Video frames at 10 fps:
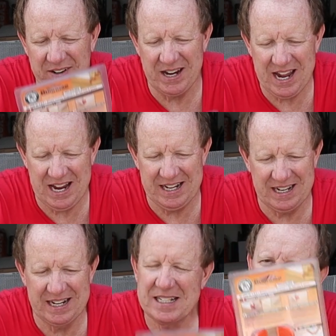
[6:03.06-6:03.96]
very
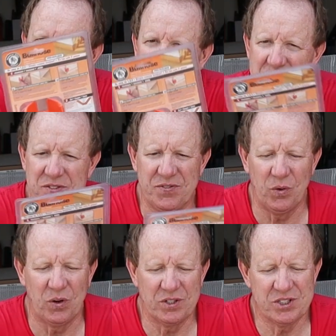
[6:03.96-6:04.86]
handy, and that's what this is
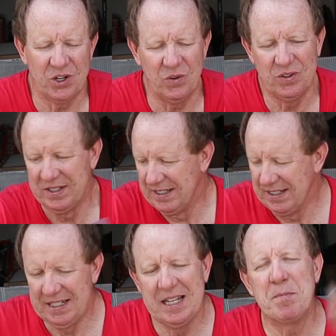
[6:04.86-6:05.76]
for. So
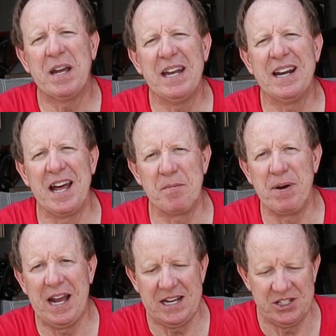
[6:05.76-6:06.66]
let me get it out of
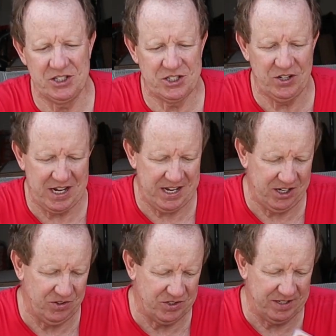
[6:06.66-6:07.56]
the package and show you how to
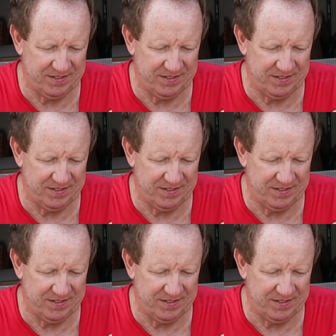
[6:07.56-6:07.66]
use